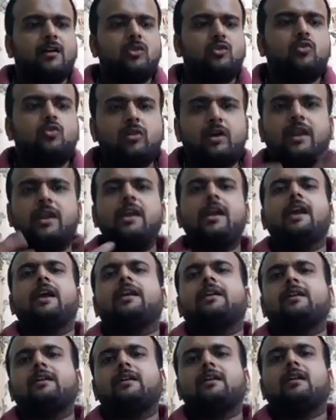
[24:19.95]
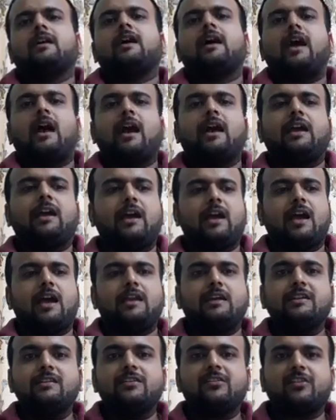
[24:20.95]
to create
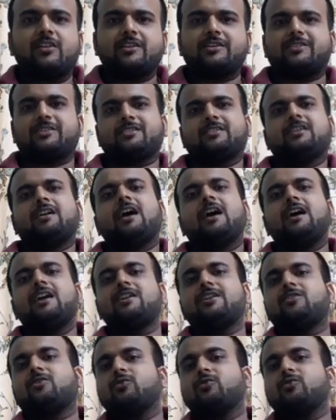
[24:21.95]
an interest and